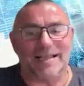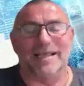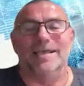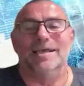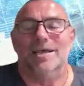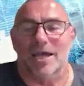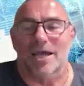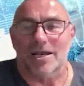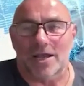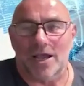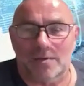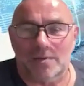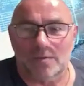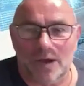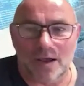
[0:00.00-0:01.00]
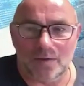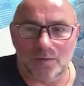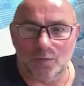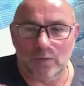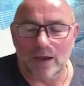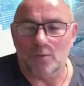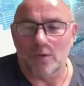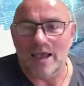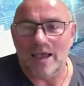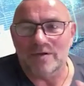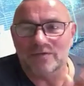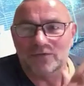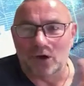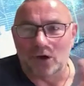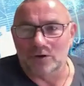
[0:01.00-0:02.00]
Exactly. And
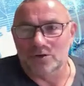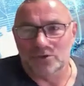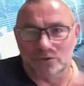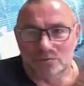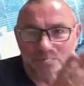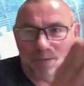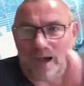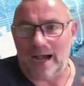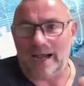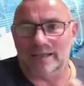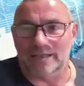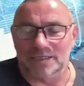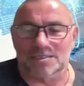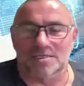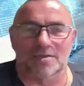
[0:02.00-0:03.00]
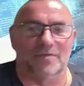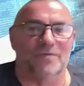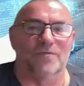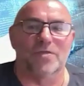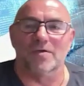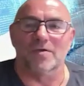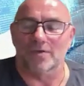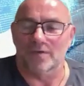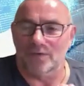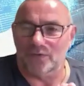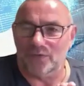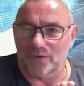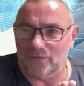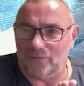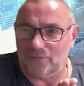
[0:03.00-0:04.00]
where we've gone and done pilots,
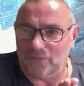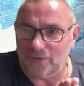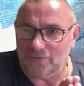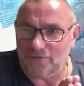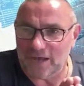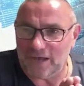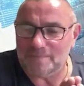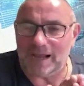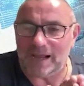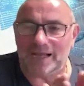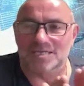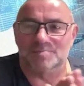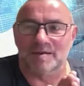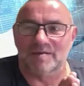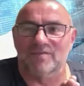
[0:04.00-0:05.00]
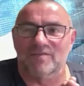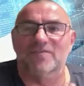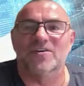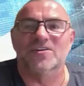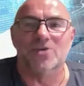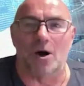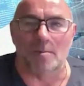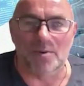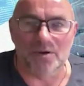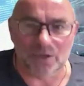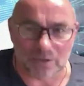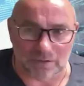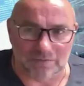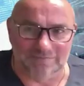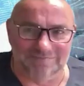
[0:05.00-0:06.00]
the feedback has been
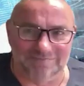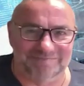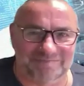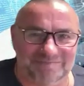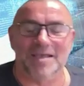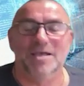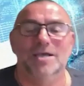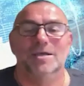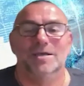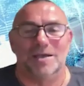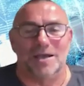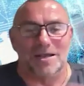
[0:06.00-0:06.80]
phenomenal, right?